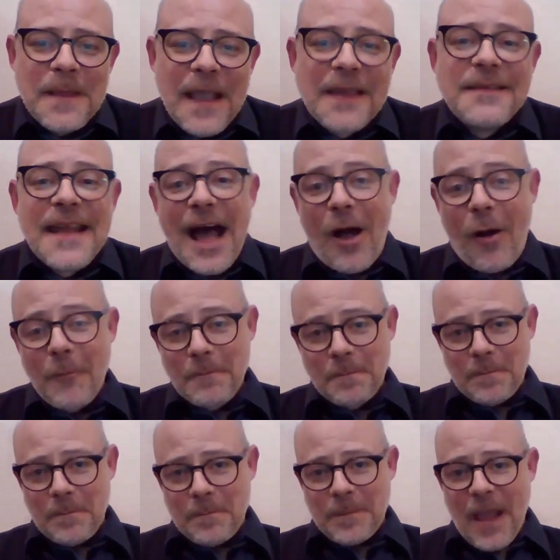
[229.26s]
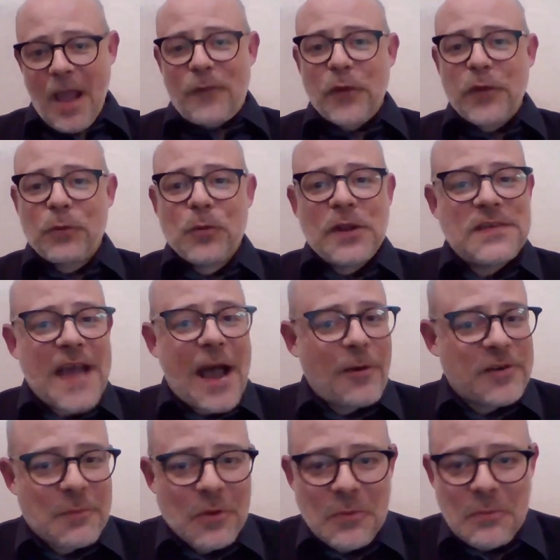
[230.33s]
And now, for the
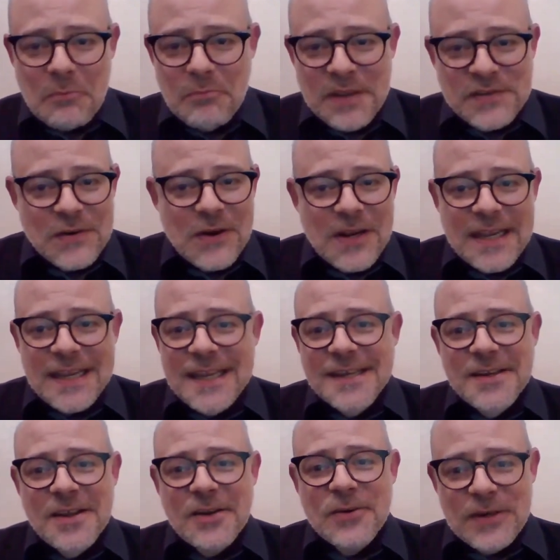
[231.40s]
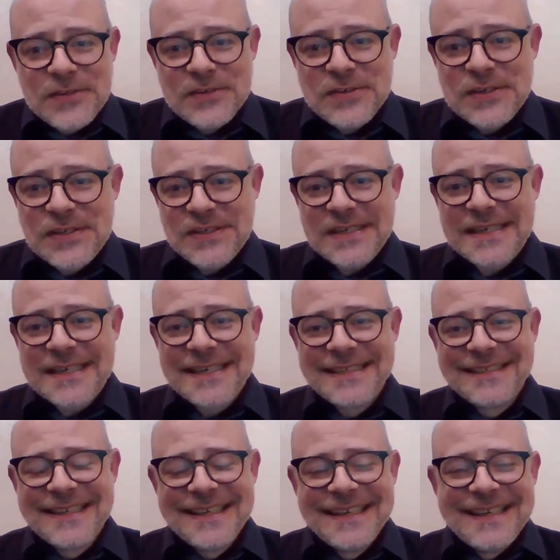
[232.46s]
redoubtable Mr. Ian Christiansen.
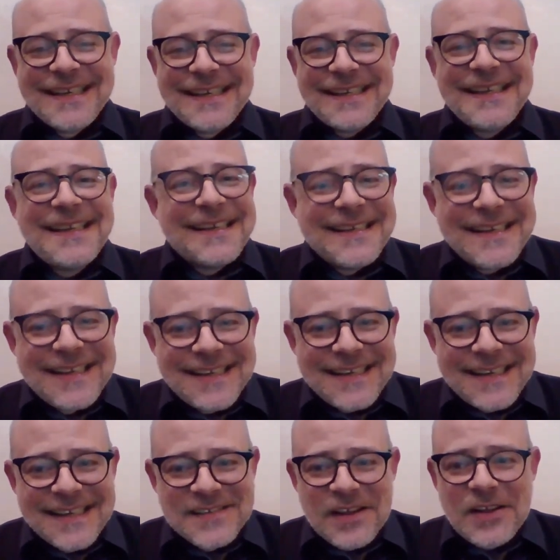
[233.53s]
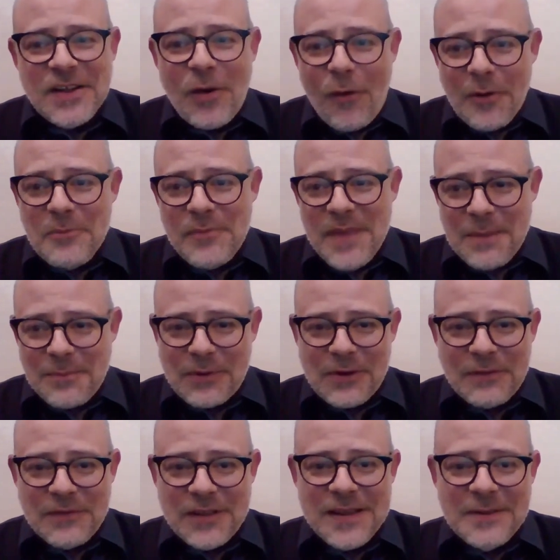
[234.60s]
Ian is a core
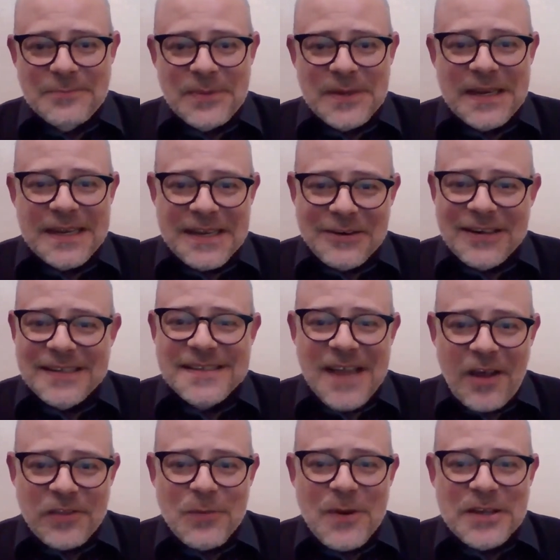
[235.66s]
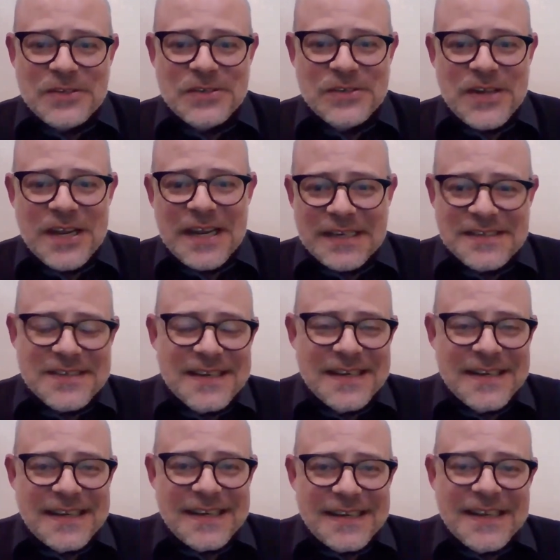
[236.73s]
member of the company here at Southwest Shakes.
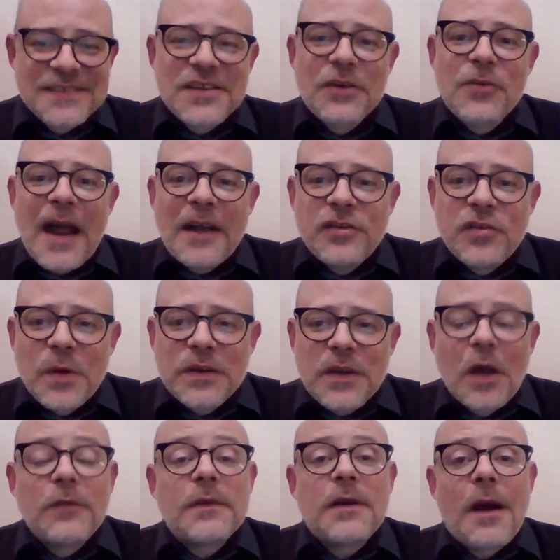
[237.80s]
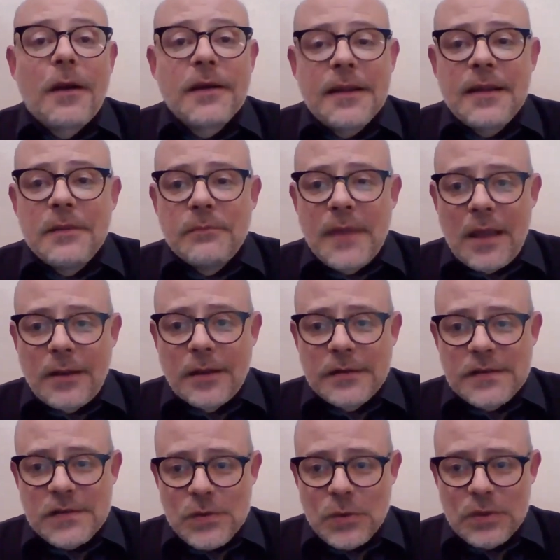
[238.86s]
He is a graduate of Carnegie
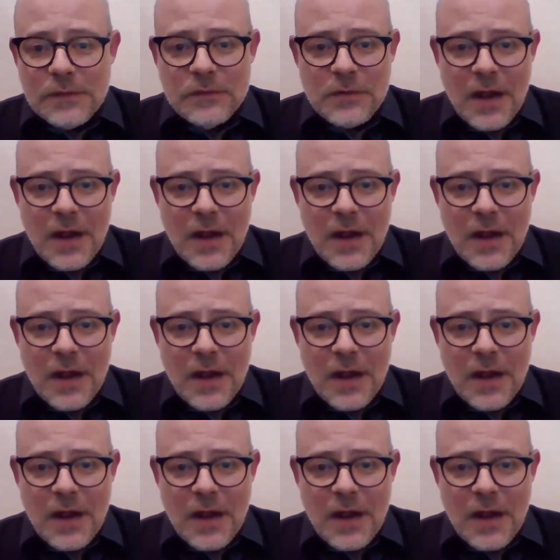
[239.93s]
Mellon School of